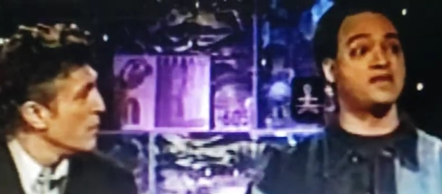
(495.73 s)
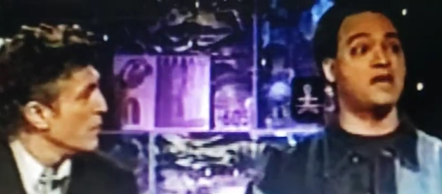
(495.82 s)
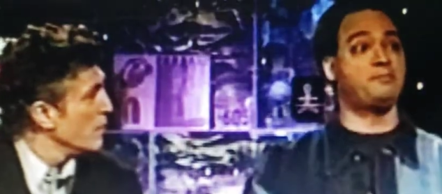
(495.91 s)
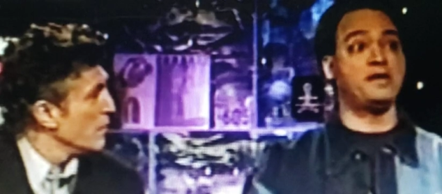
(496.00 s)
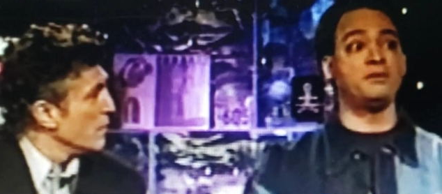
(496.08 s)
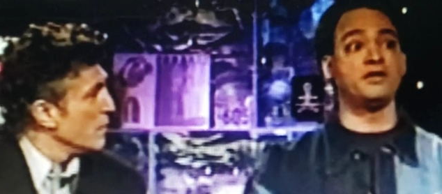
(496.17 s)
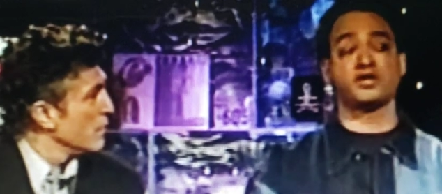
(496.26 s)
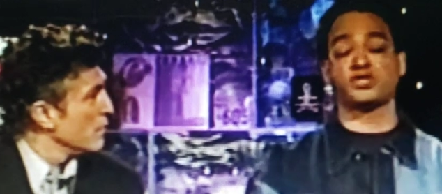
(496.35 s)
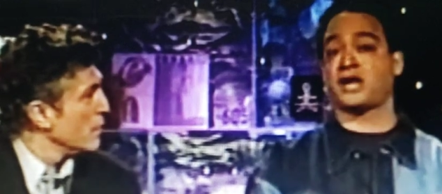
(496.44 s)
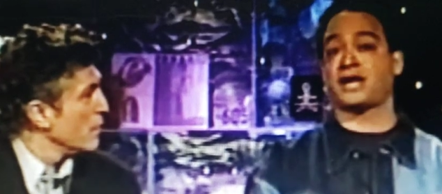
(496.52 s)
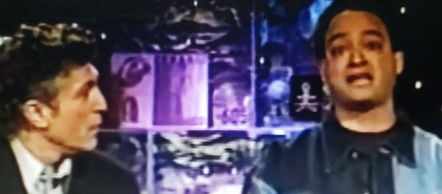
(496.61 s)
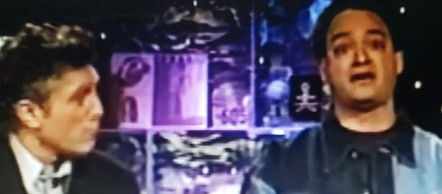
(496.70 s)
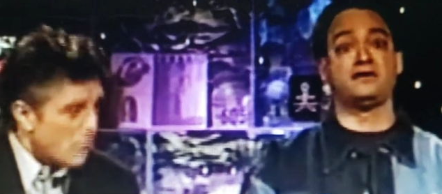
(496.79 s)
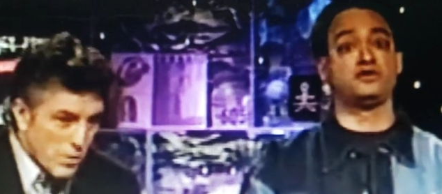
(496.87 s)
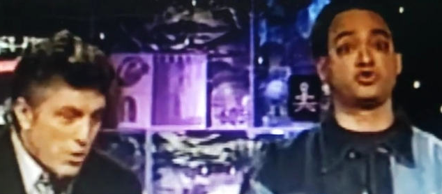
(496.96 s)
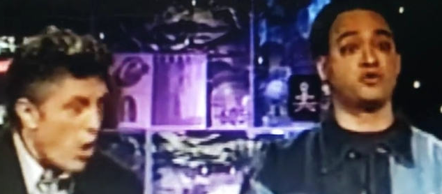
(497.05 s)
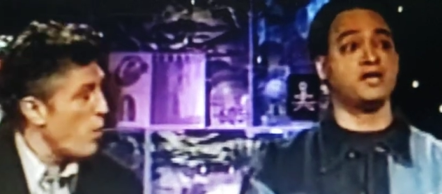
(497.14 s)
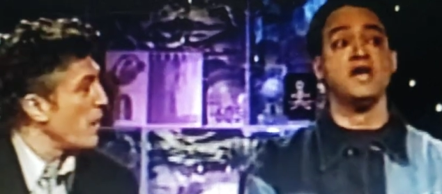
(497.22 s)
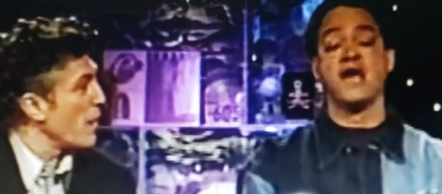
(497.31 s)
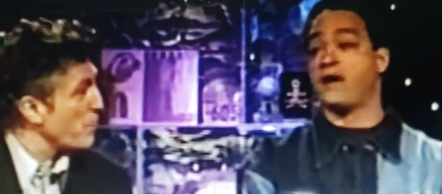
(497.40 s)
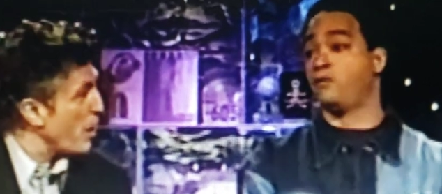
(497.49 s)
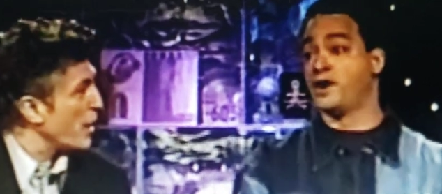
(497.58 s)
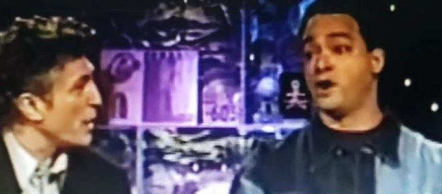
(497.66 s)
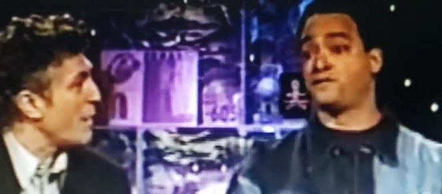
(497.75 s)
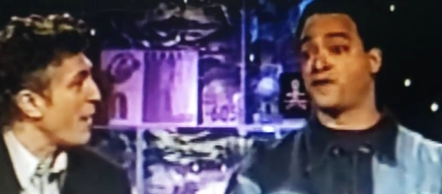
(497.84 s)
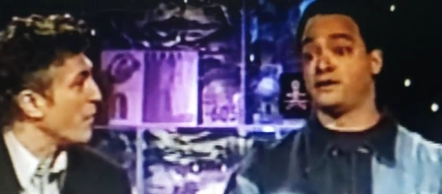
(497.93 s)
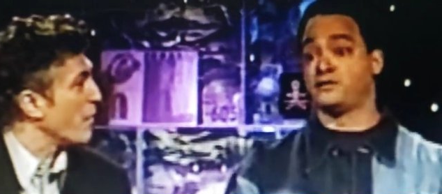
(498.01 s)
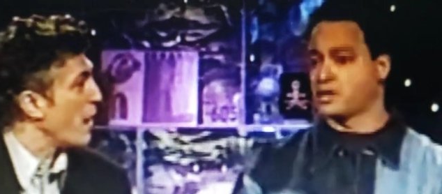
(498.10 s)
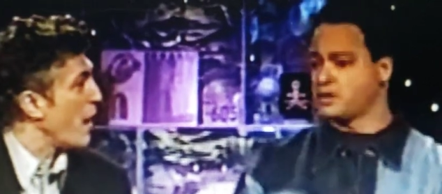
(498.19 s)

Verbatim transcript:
Speaker 1: people that are shot down in the street, no, and we don't about, find a thing